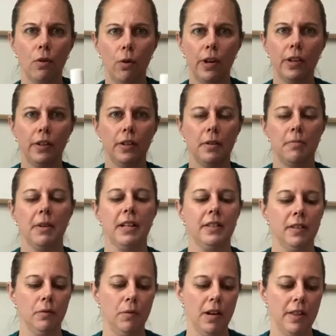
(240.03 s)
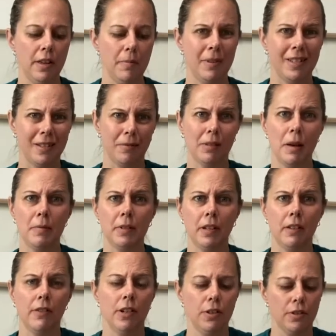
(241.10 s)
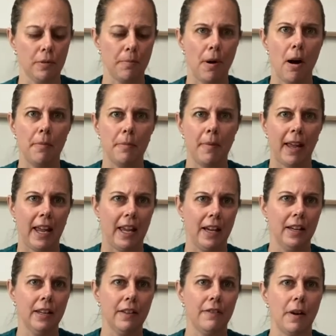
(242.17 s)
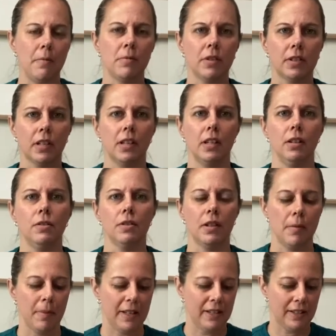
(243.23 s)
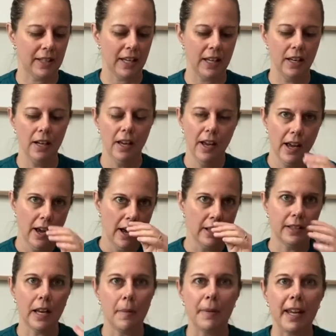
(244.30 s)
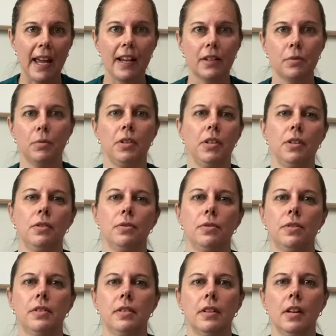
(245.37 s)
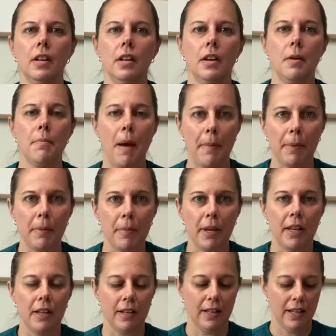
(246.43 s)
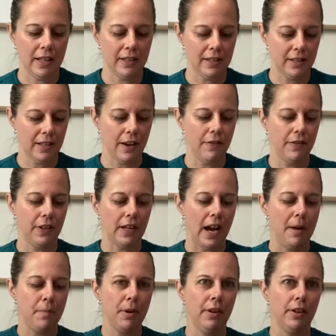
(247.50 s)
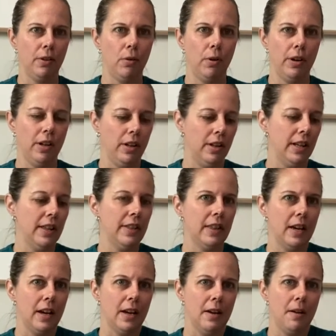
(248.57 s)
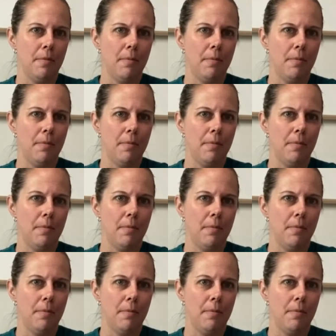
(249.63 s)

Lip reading: oil you mix it with, I mean, sometimes I'll even use the palm of my hand if I'm just going to use it on my skin. Tummy aches when you use peppermint and stuff. I put a little oil in the